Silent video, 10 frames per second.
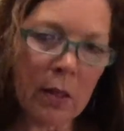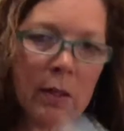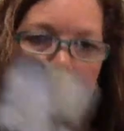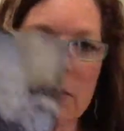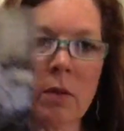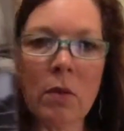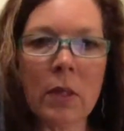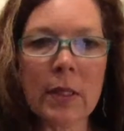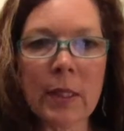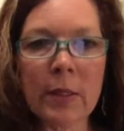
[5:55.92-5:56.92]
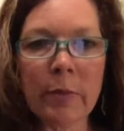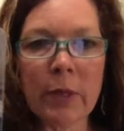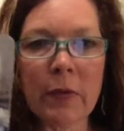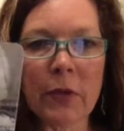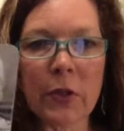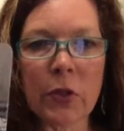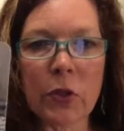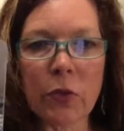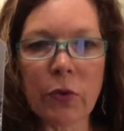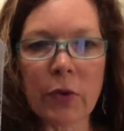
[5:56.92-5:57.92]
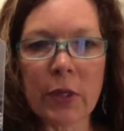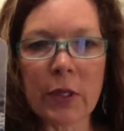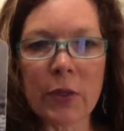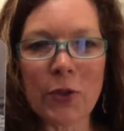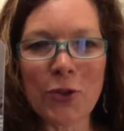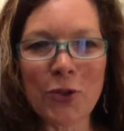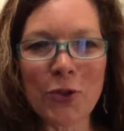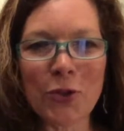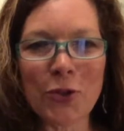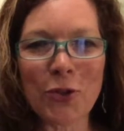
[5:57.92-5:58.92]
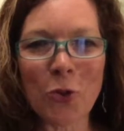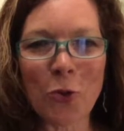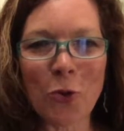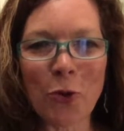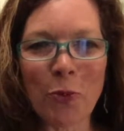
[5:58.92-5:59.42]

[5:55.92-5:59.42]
So it looks like there's a bit of a storm